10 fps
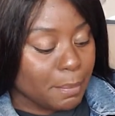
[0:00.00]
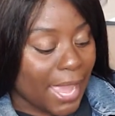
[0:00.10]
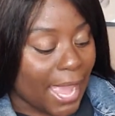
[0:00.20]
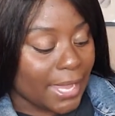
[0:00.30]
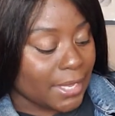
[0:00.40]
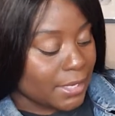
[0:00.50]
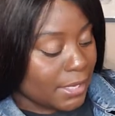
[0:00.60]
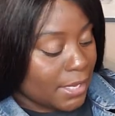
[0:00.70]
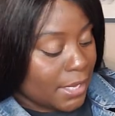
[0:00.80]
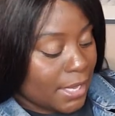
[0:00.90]
pack
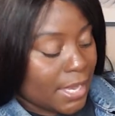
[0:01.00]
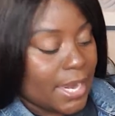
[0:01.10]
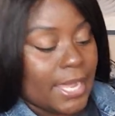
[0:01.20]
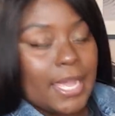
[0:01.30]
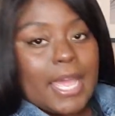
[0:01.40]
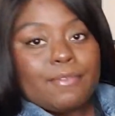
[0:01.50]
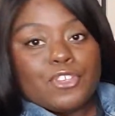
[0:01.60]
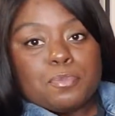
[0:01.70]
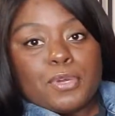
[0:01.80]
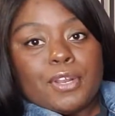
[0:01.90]
and I can kind of
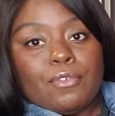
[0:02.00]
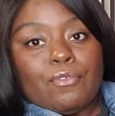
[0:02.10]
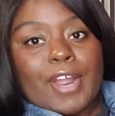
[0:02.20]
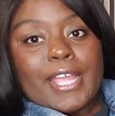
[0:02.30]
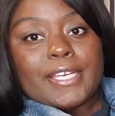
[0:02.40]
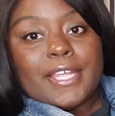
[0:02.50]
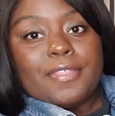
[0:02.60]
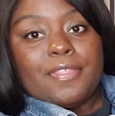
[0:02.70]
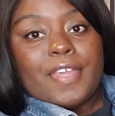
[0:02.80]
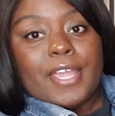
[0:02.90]
just put it right
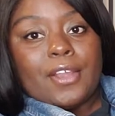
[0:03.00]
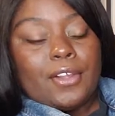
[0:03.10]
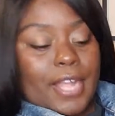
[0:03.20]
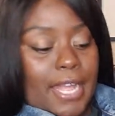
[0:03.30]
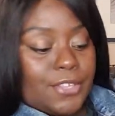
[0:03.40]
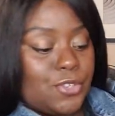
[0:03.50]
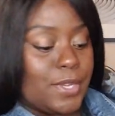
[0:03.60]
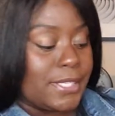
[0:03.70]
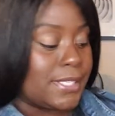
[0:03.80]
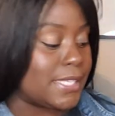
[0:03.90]
there. As you
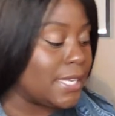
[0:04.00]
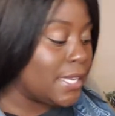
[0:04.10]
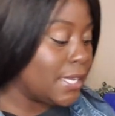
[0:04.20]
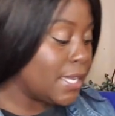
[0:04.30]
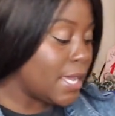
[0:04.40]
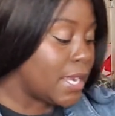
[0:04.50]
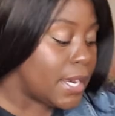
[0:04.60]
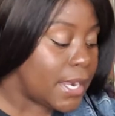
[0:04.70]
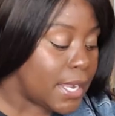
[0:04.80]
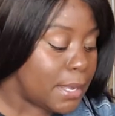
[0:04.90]
can see,
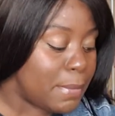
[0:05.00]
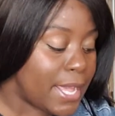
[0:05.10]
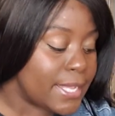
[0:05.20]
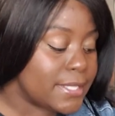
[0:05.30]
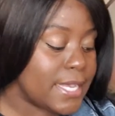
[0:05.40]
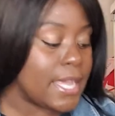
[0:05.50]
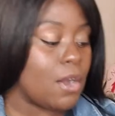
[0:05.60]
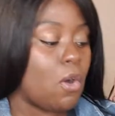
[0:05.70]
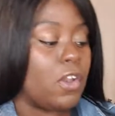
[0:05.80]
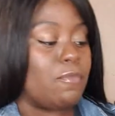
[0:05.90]
um, I can take
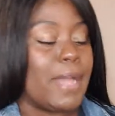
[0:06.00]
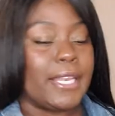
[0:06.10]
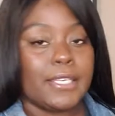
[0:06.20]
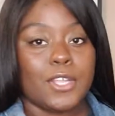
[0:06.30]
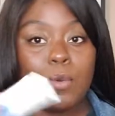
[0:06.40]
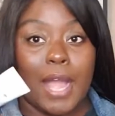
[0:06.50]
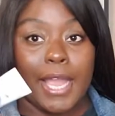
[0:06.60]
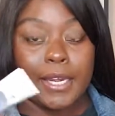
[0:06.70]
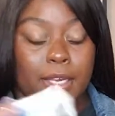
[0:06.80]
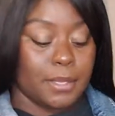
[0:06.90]
all of my little
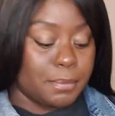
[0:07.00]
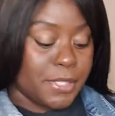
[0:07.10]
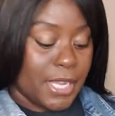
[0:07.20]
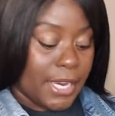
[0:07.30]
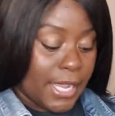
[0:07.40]
items and